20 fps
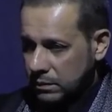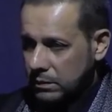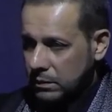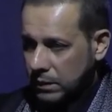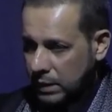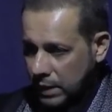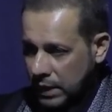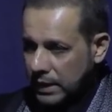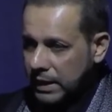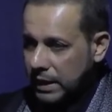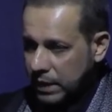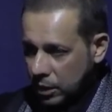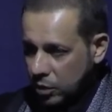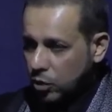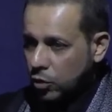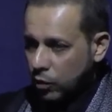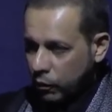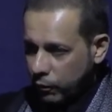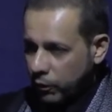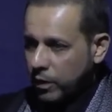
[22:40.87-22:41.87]
He needed to
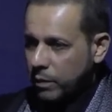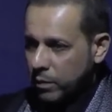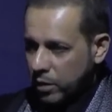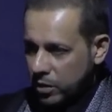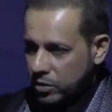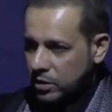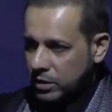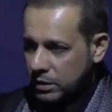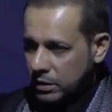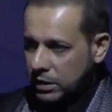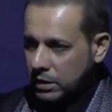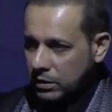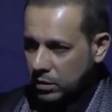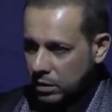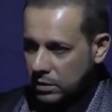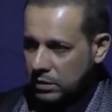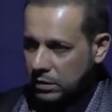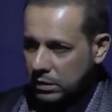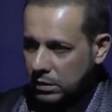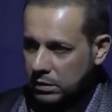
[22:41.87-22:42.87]
go for emergency
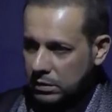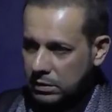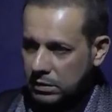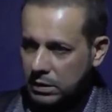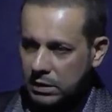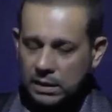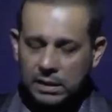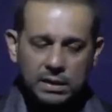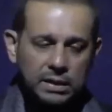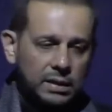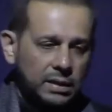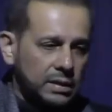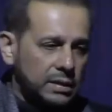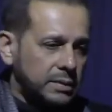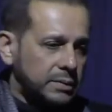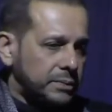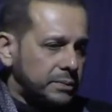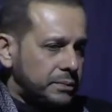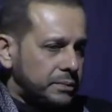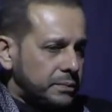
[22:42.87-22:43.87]
tonsils.
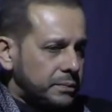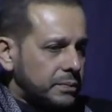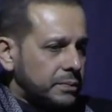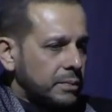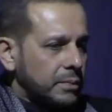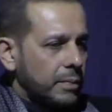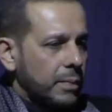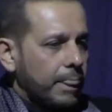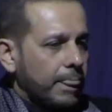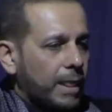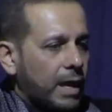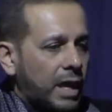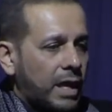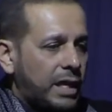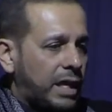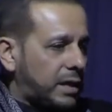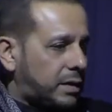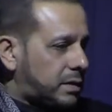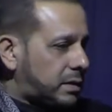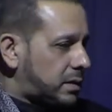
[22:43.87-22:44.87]
And
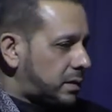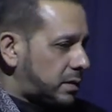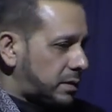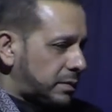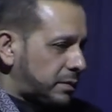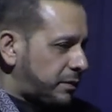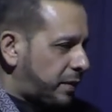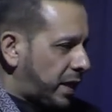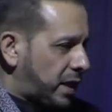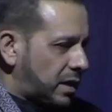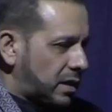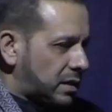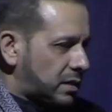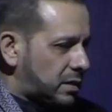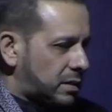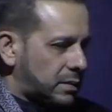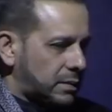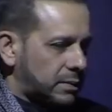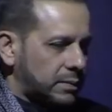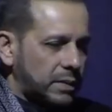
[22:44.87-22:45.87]
it failed.
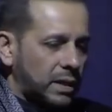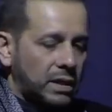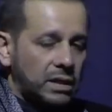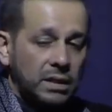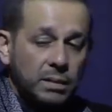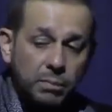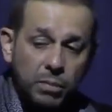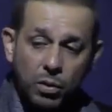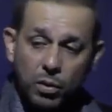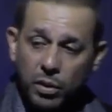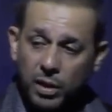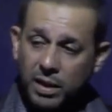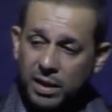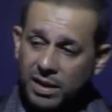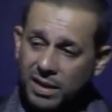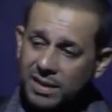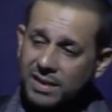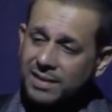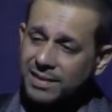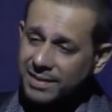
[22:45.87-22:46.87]
And the boy
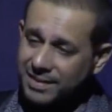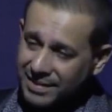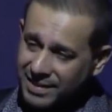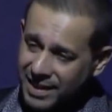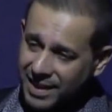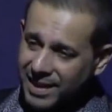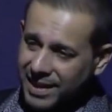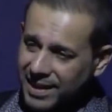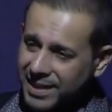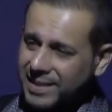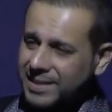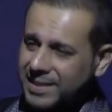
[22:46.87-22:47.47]
died.